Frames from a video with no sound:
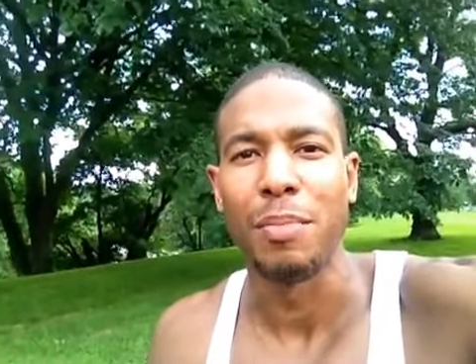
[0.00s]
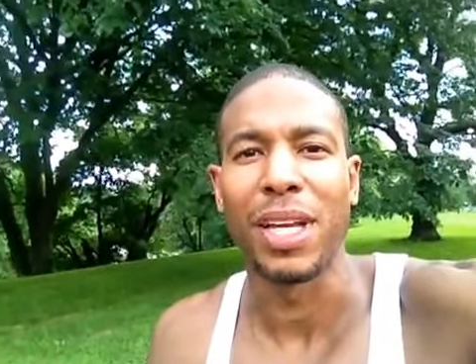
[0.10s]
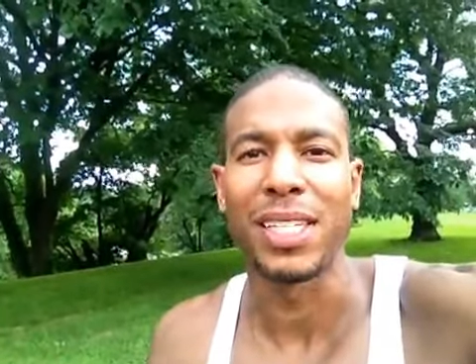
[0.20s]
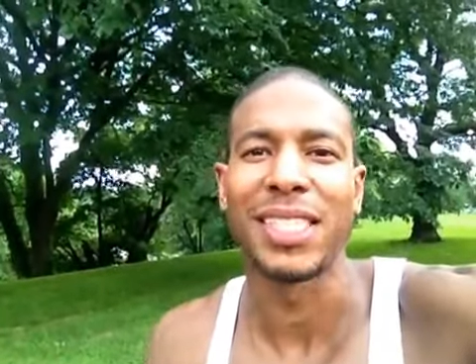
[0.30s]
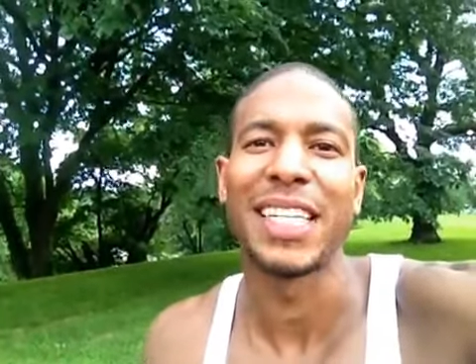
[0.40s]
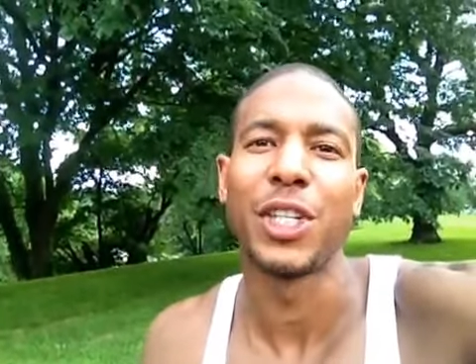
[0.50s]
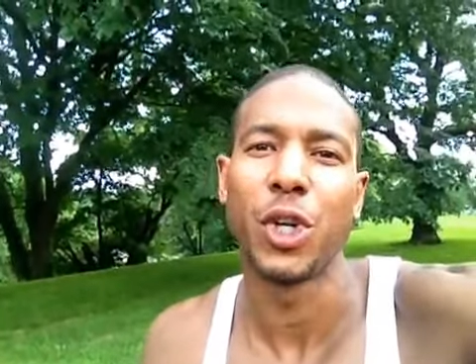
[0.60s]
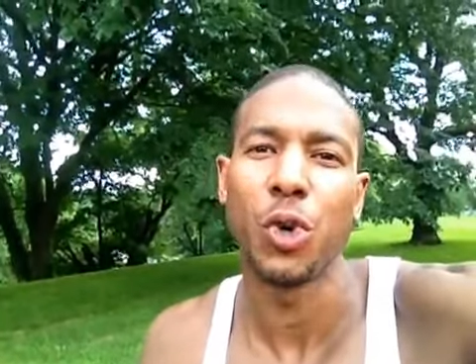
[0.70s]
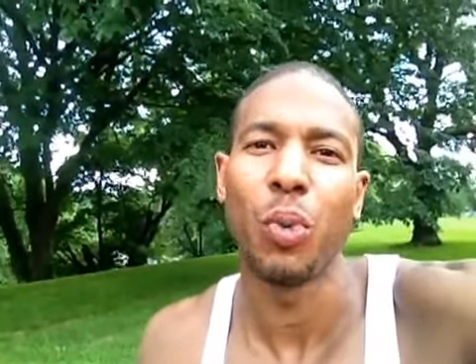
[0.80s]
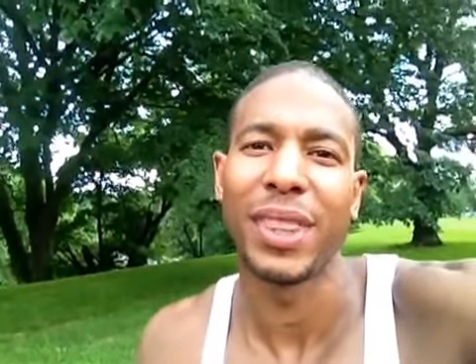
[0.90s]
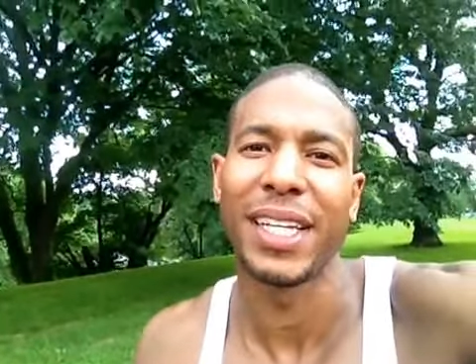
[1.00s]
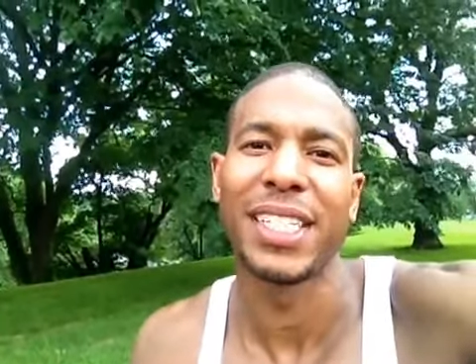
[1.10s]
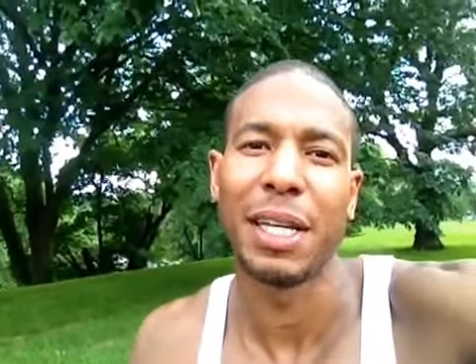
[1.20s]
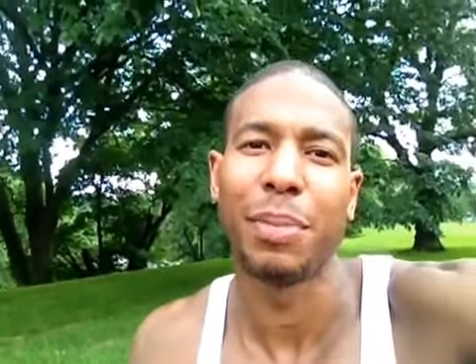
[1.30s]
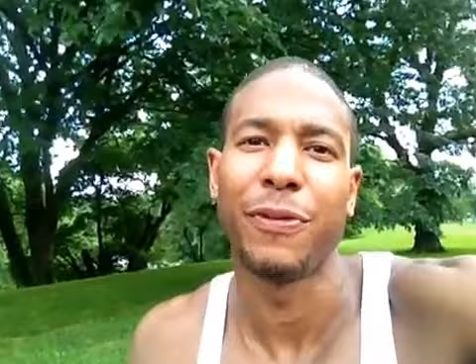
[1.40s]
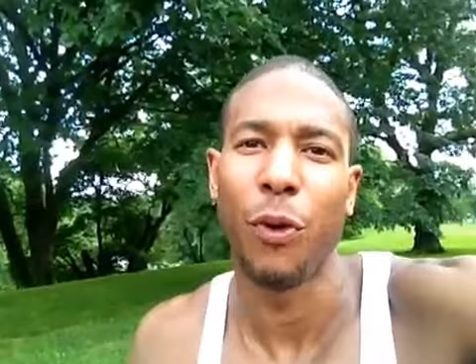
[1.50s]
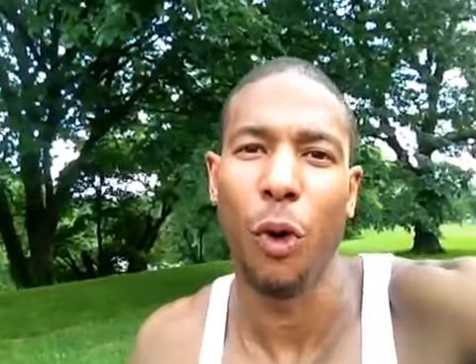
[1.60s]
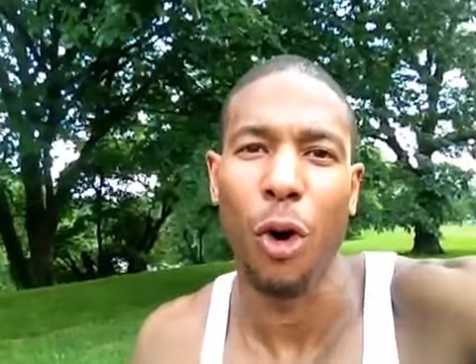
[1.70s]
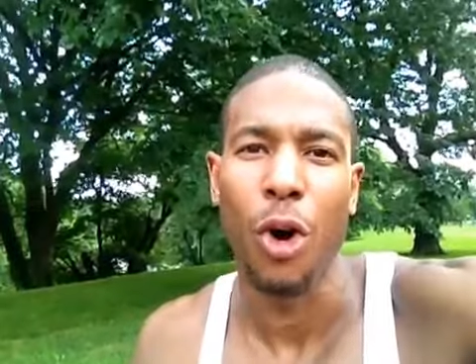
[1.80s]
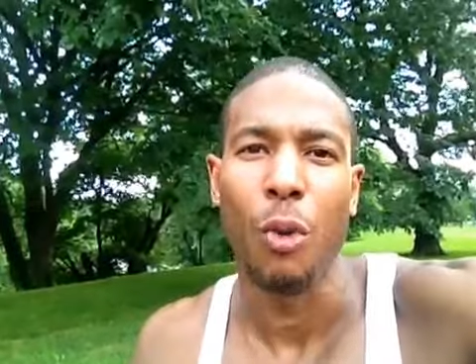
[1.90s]
because they knew what they did
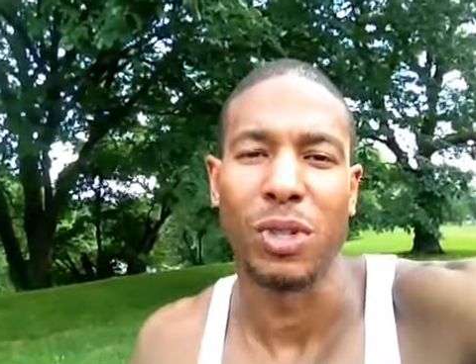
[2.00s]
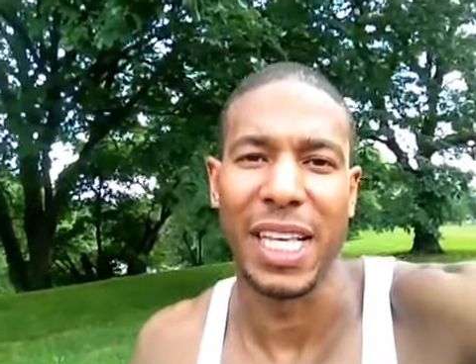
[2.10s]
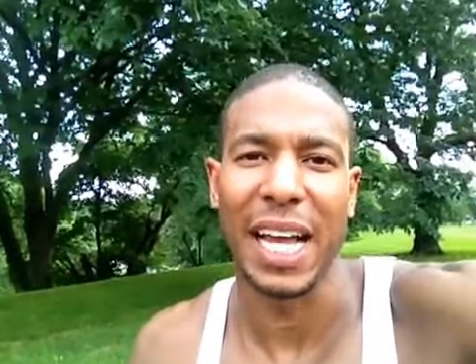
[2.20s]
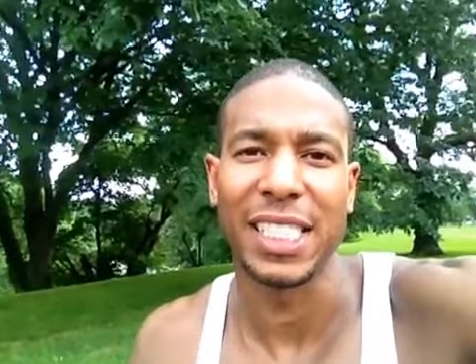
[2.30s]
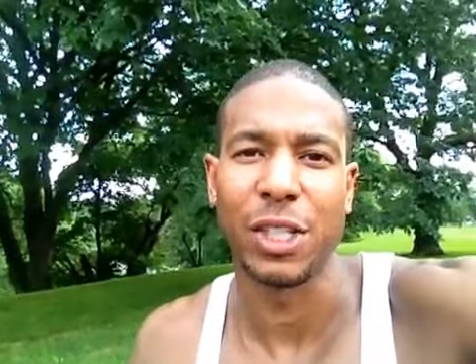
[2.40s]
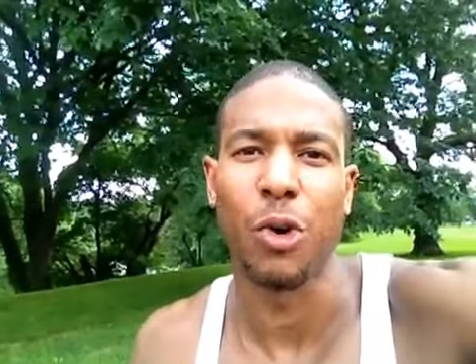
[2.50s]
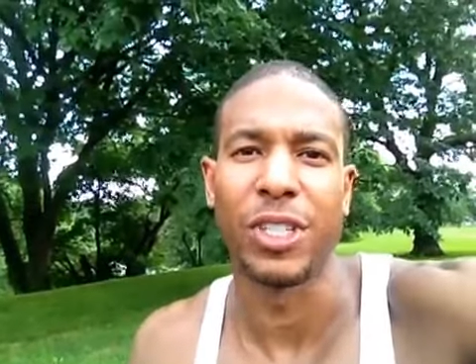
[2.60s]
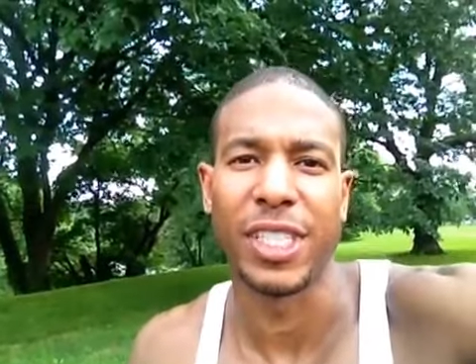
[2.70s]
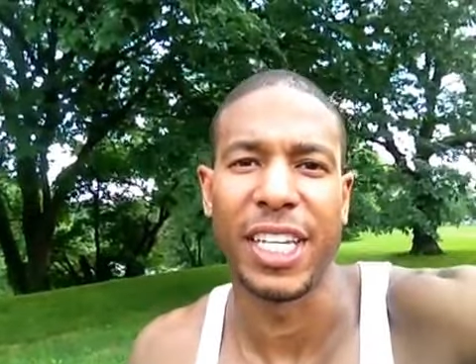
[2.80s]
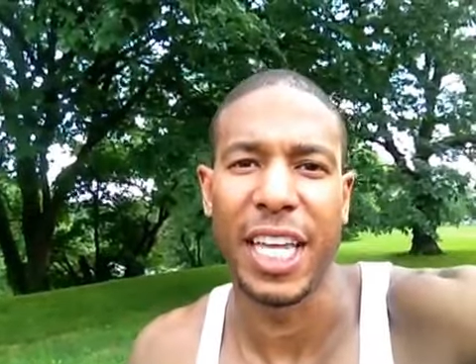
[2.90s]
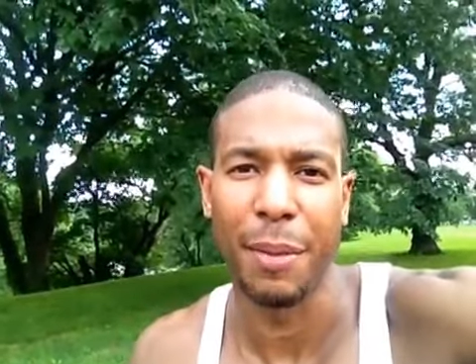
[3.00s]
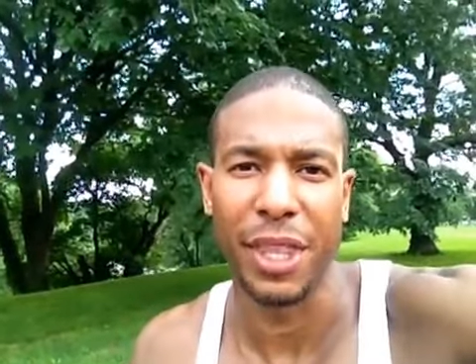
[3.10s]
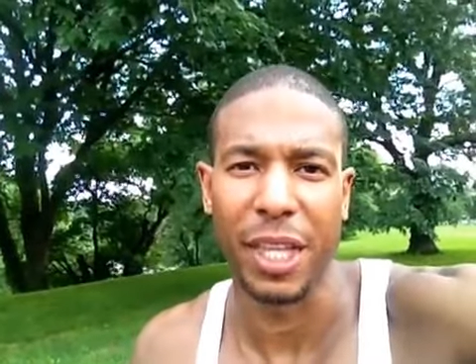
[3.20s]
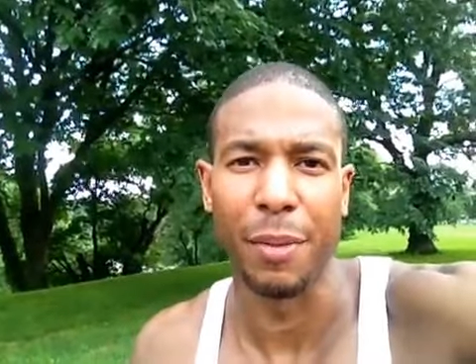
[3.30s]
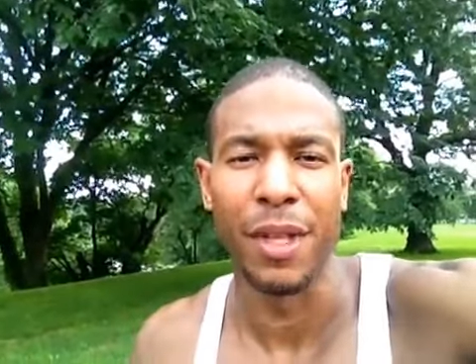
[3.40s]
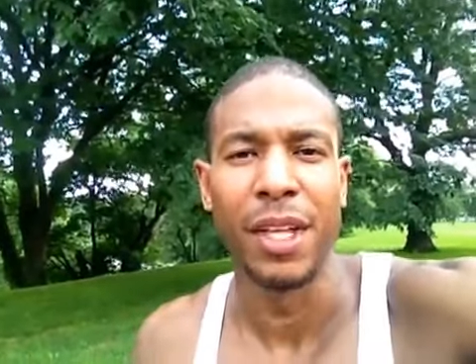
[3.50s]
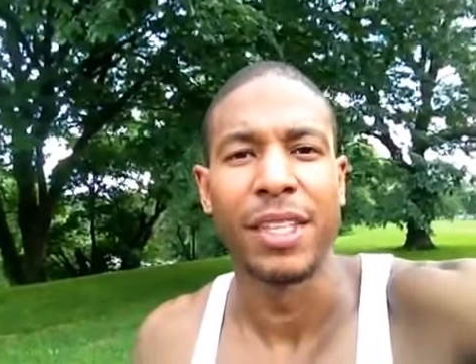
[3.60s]
before was actually going to inhibit them.